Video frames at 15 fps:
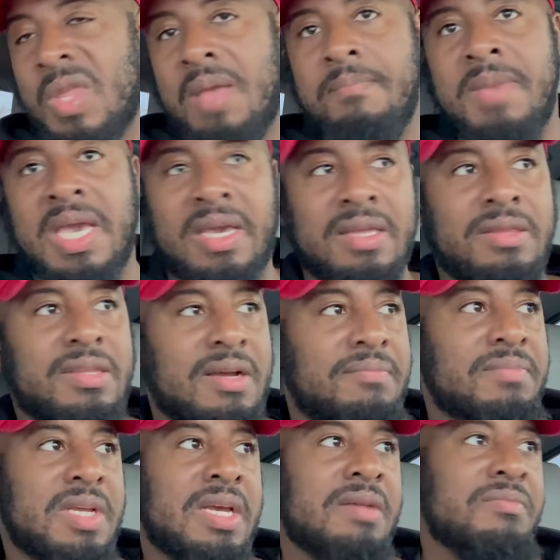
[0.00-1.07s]
making
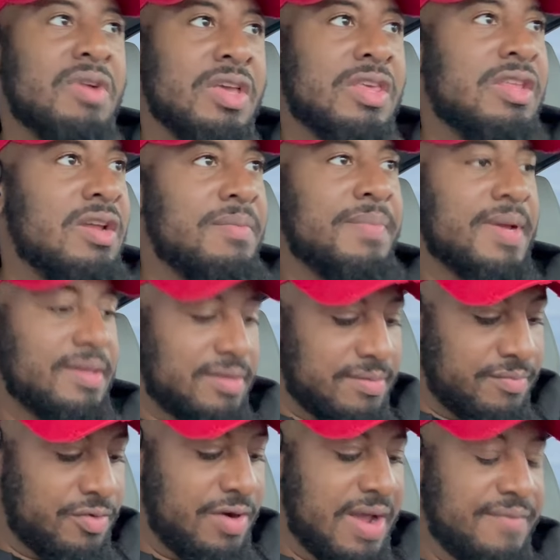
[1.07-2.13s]
thumbnail, brushing up on
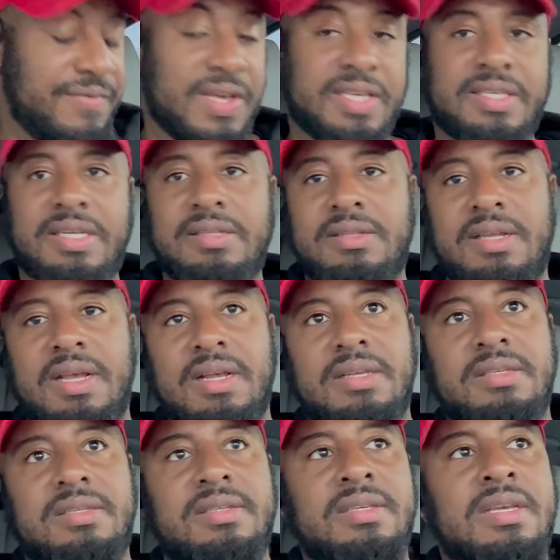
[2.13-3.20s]
some graphics and
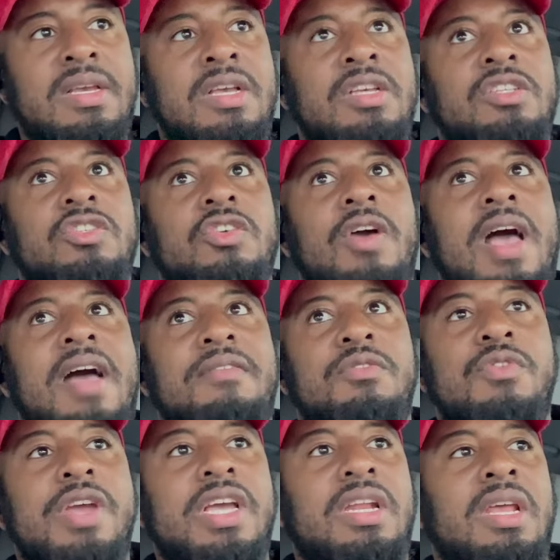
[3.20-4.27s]
things. So I haven't
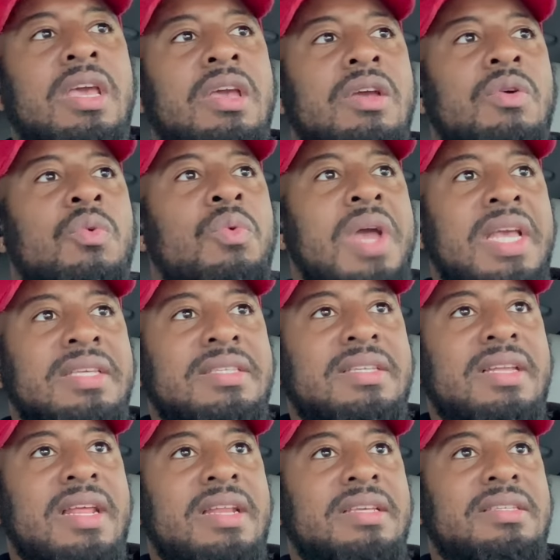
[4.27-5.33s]
really
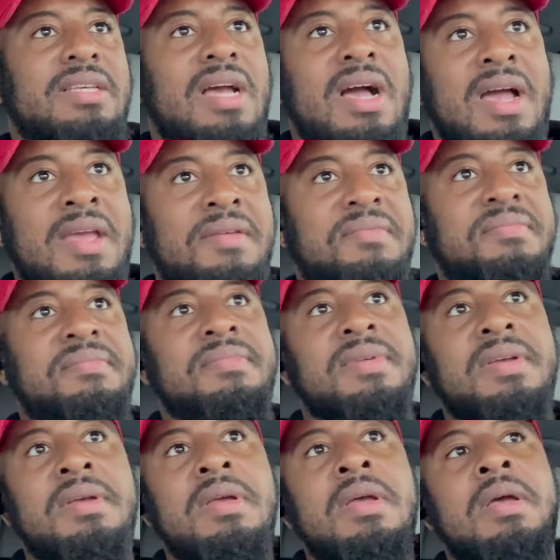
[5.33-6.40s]
wasted any time,
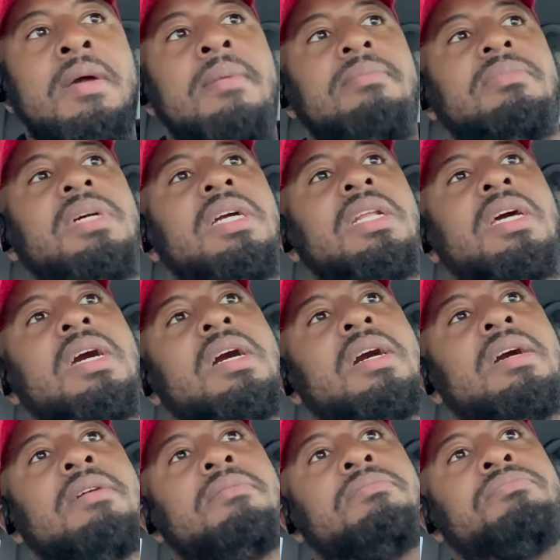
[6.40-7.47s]
but
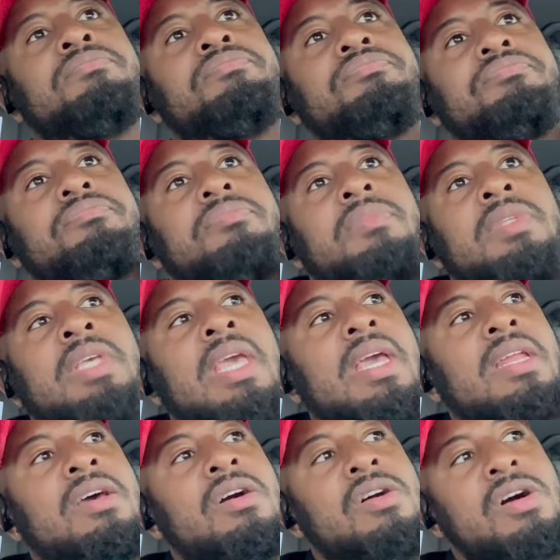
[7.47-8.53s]
um, yeah,
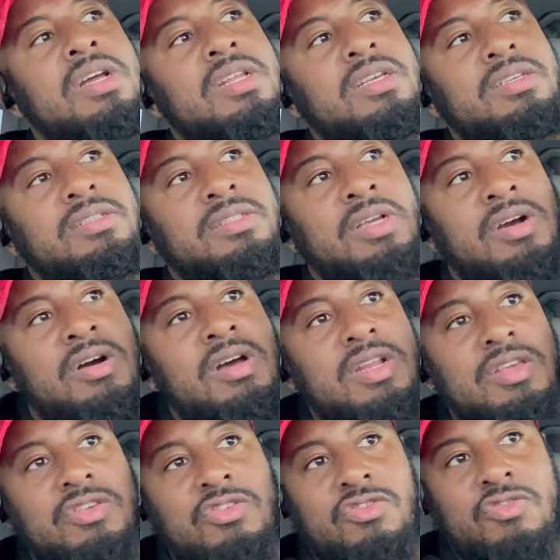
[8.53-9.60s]
the order the
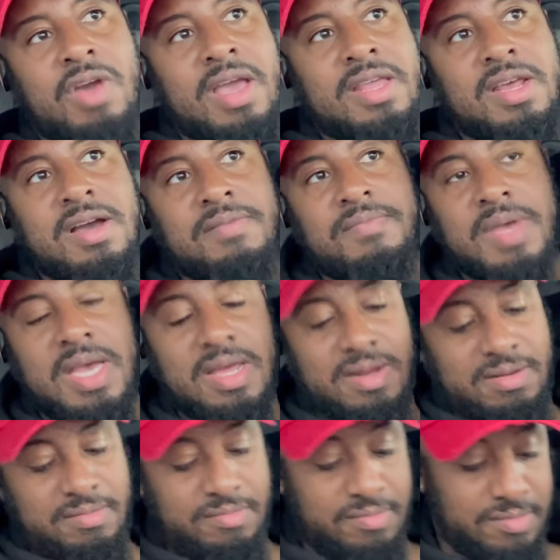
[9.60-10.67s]
order's dried up,
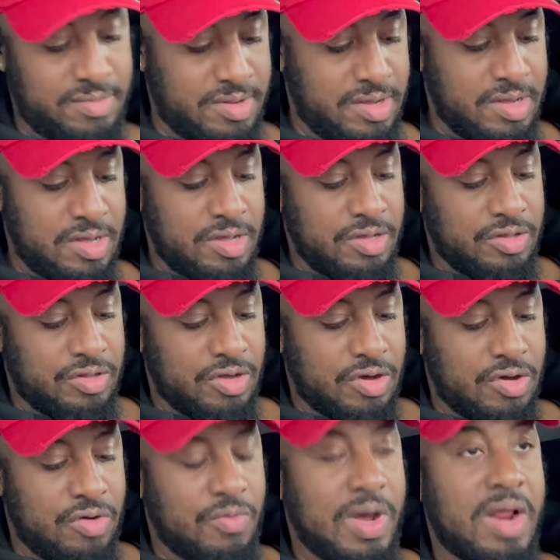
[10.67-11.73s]
man.
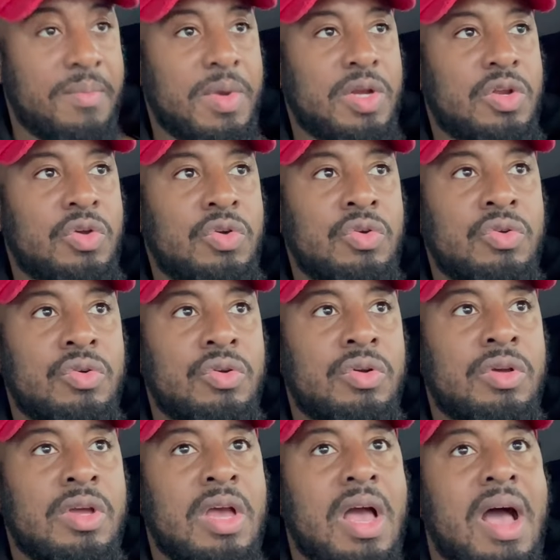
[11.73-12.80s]
So what I'm gonna do,
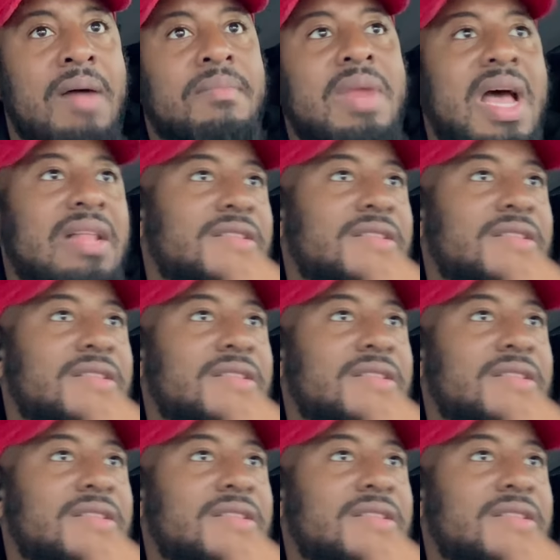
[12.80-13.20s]
I'm not